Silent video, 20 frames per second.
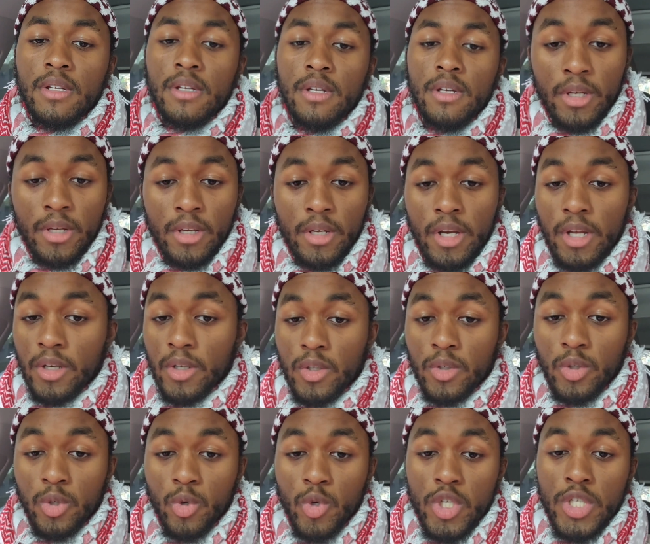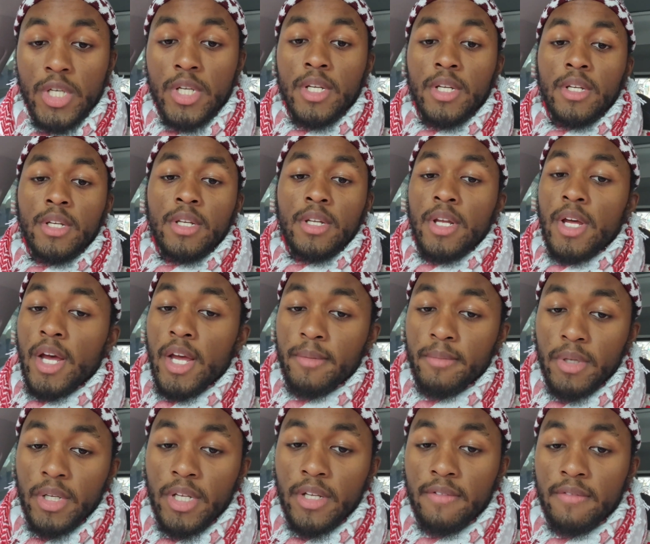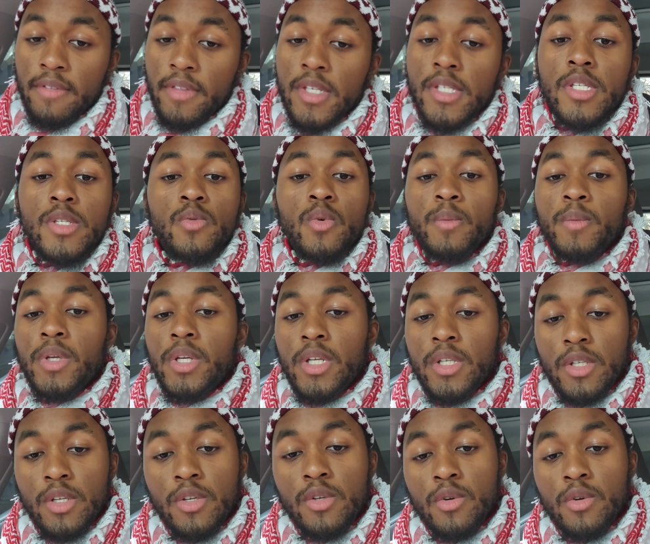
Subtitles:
In conclusion, I believe this is what we need to do.